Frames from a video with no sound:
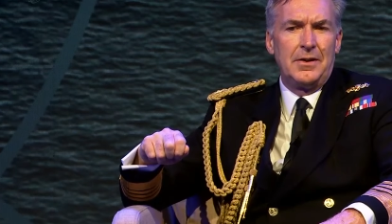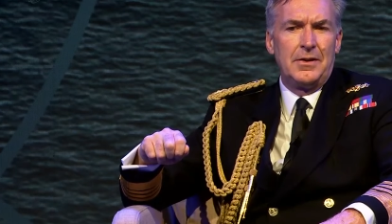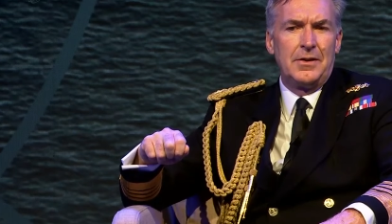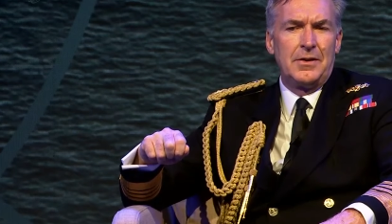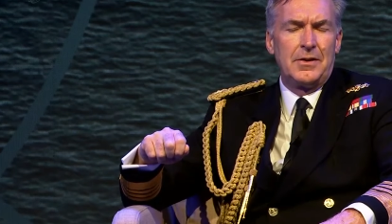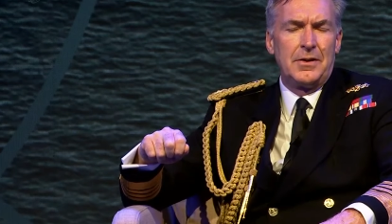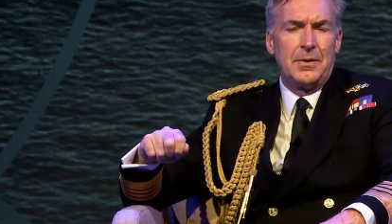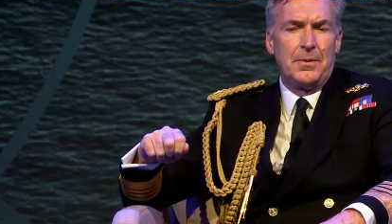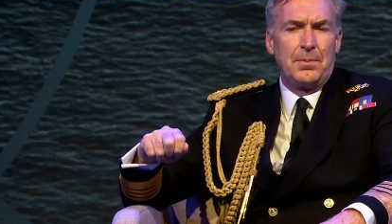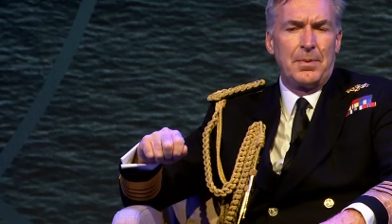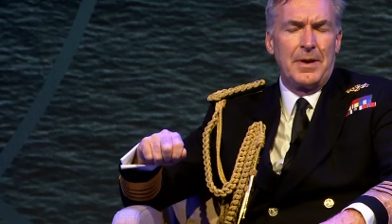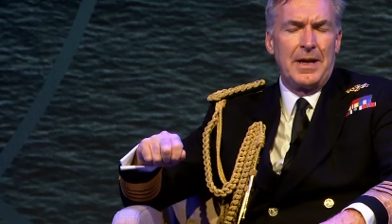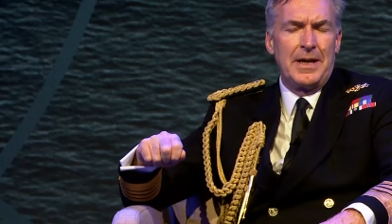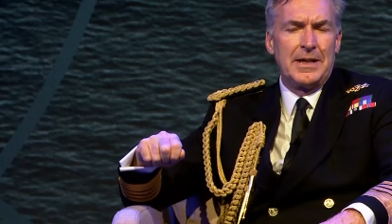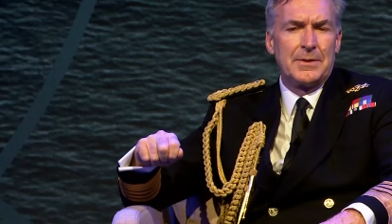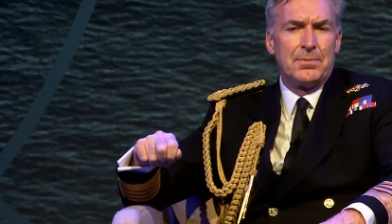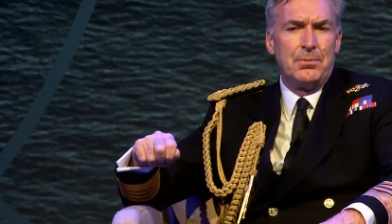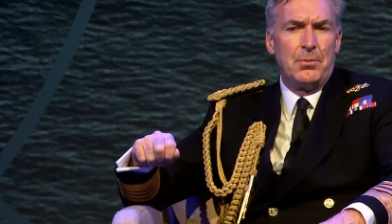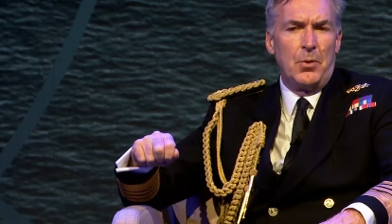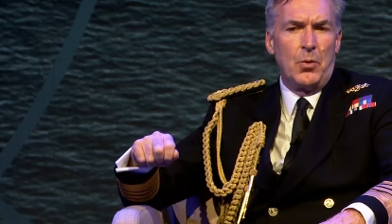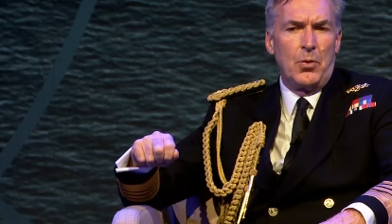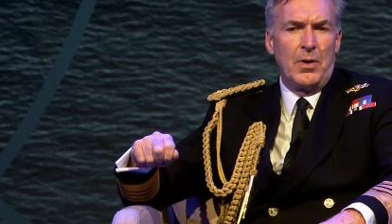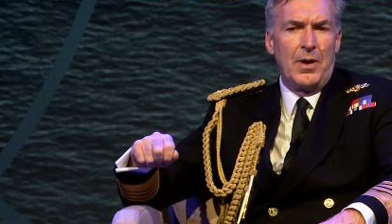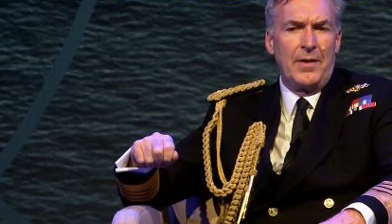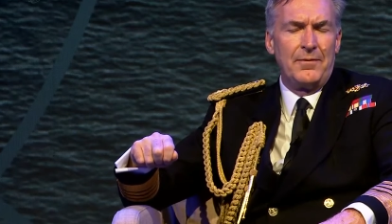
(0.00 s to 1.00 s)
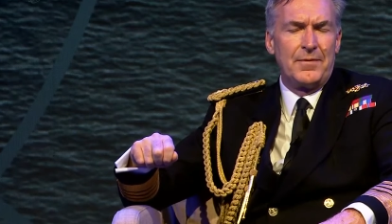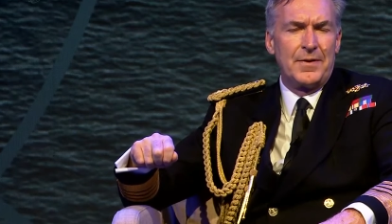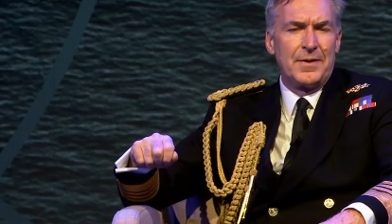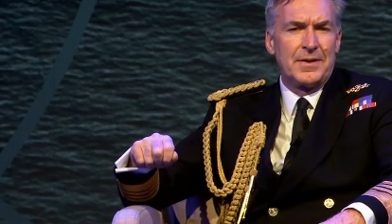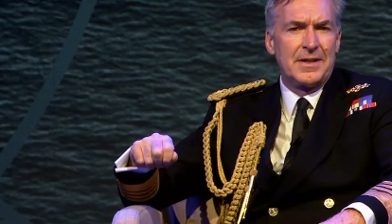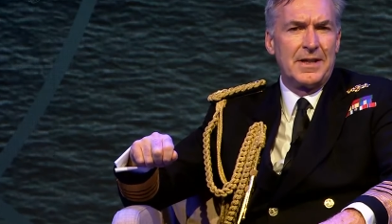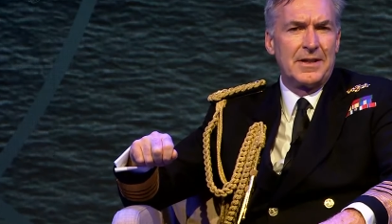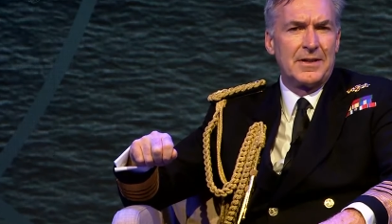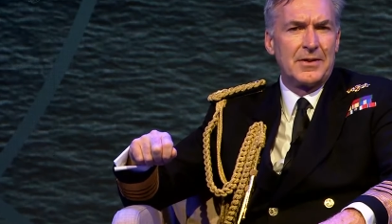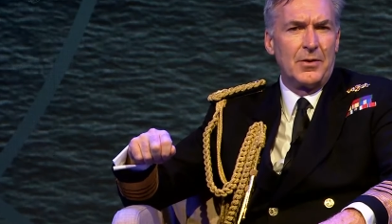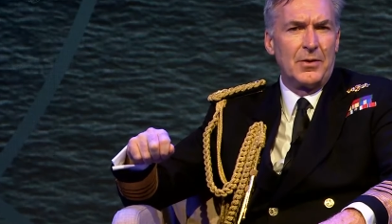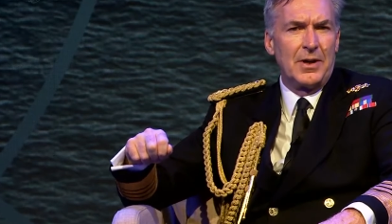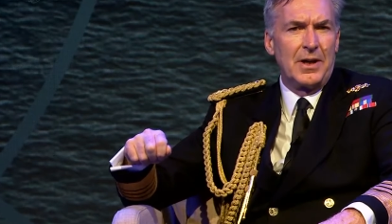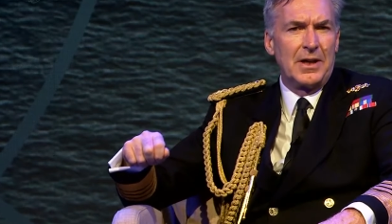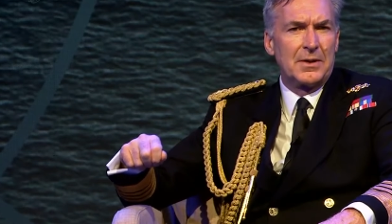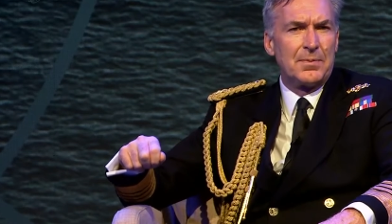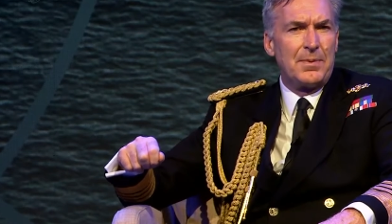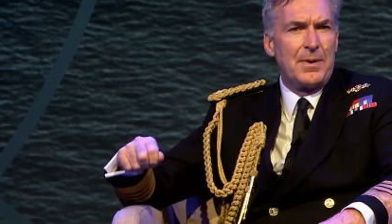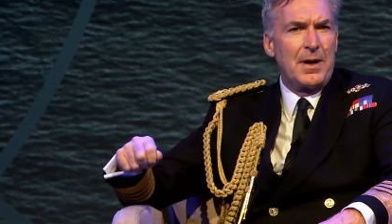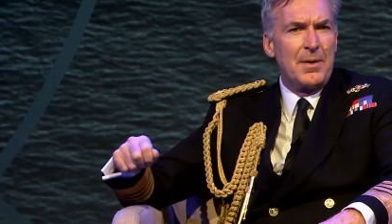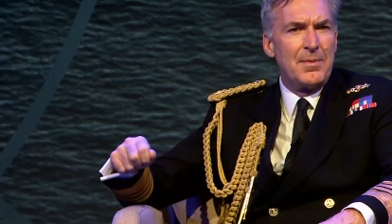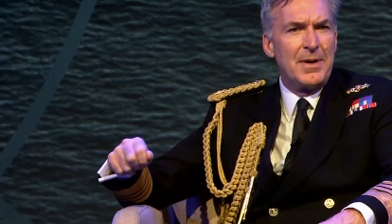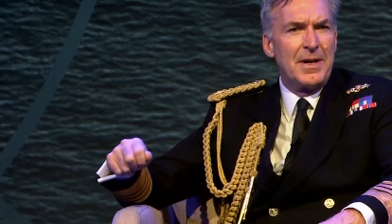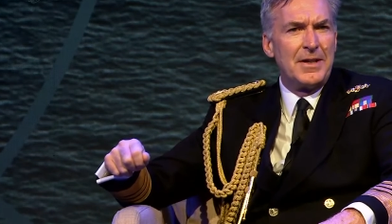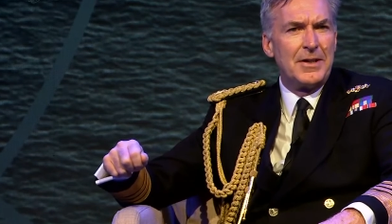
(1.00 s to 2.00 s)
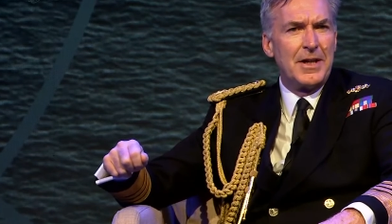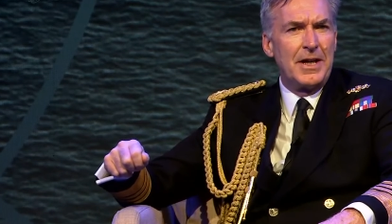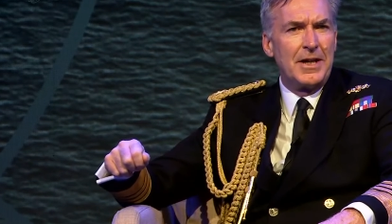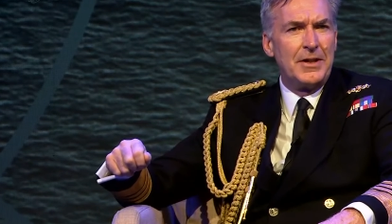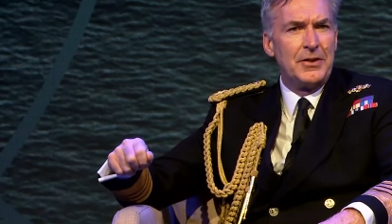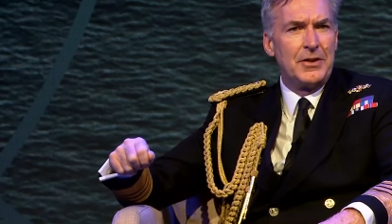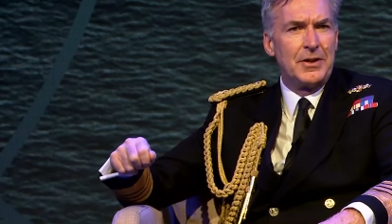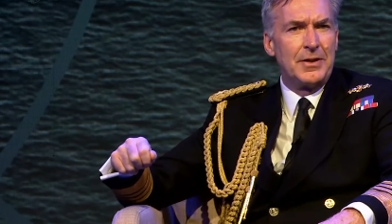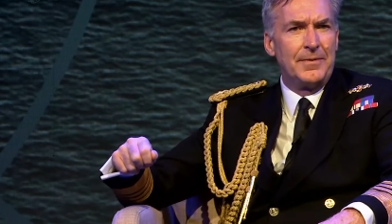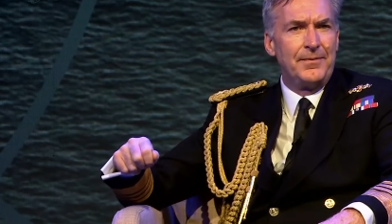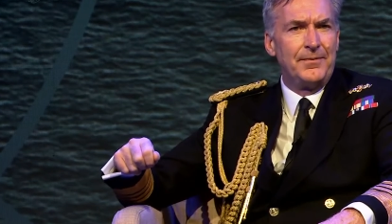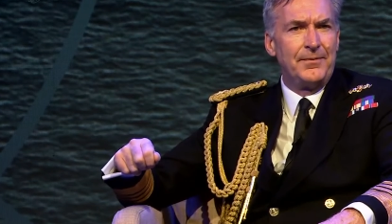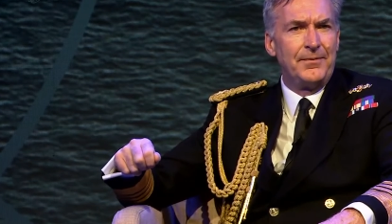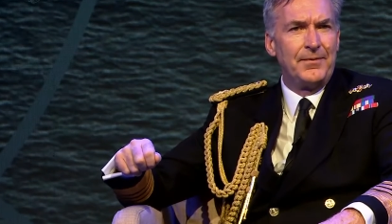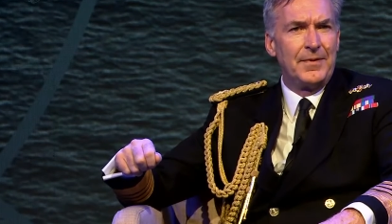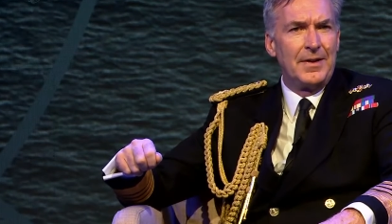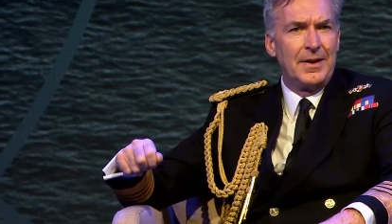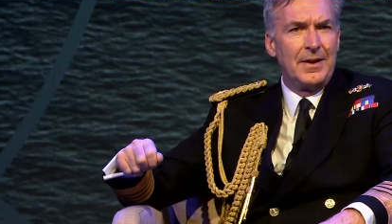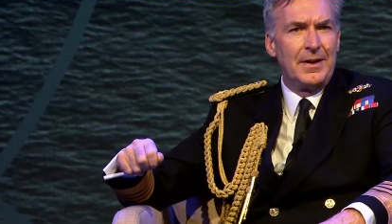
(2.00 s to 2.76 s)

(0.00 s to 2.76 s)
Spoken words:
to place more emphasis on experimentation,